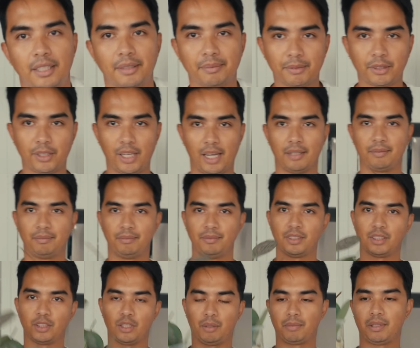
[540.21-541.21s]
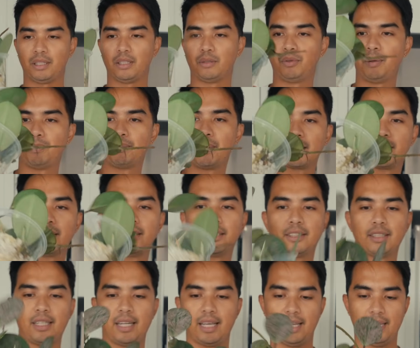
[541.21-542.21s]
So yeah, so I'm gonna repot this
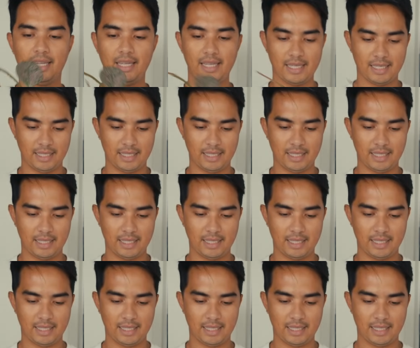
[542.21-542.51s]
today.